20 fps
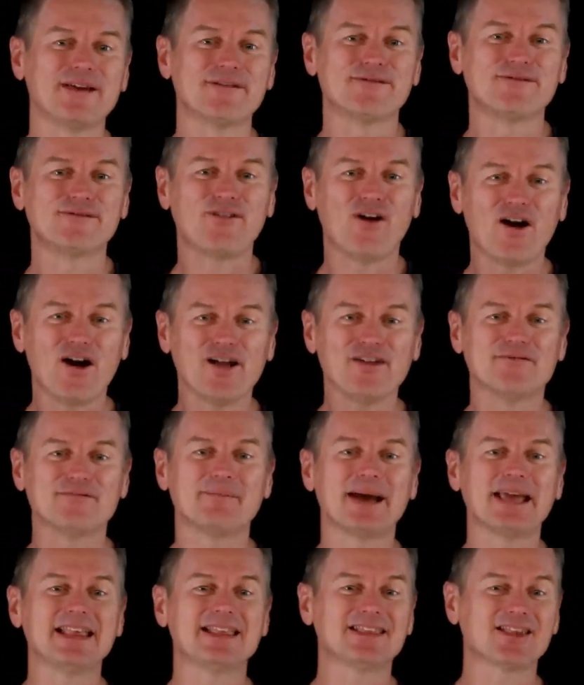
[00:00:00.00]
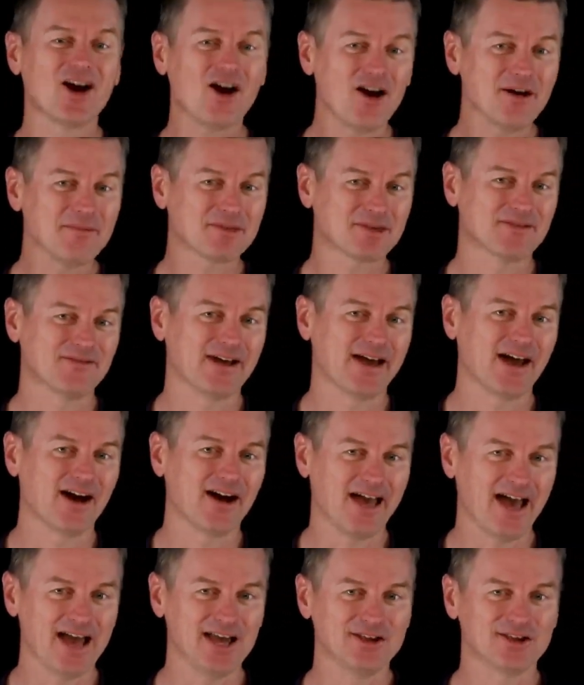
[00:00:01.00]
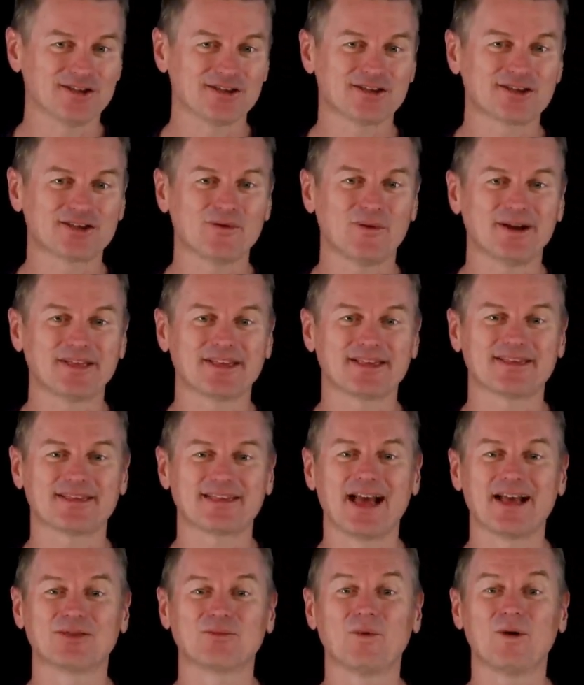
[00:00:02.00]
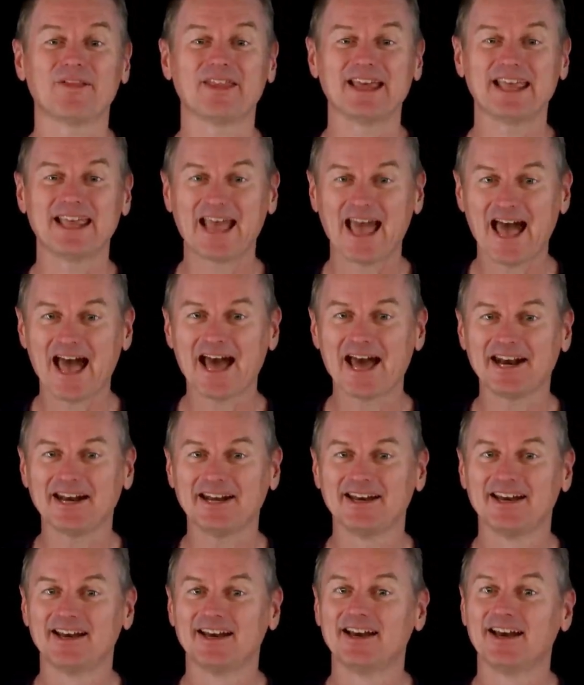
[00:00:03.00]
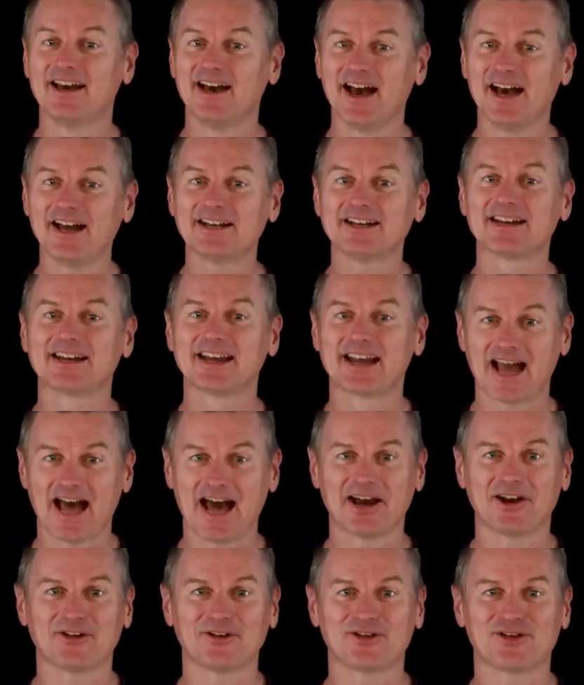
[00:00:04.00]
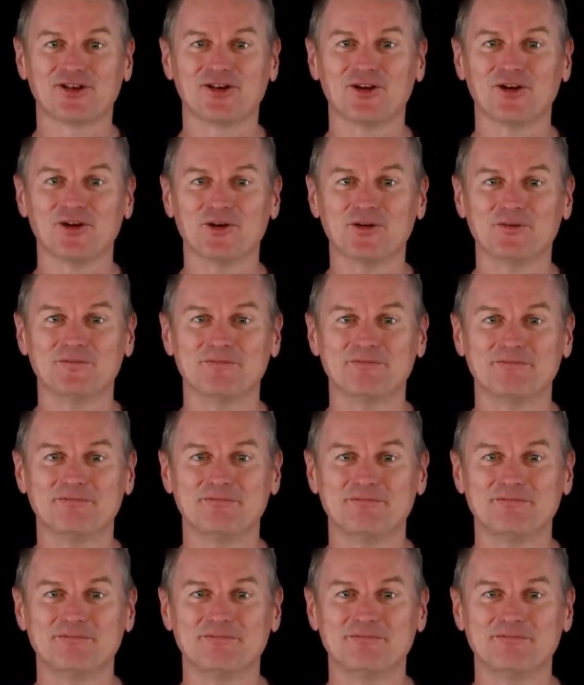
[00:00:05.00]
the 5 main types of AI agents to understand what they can and cannot do.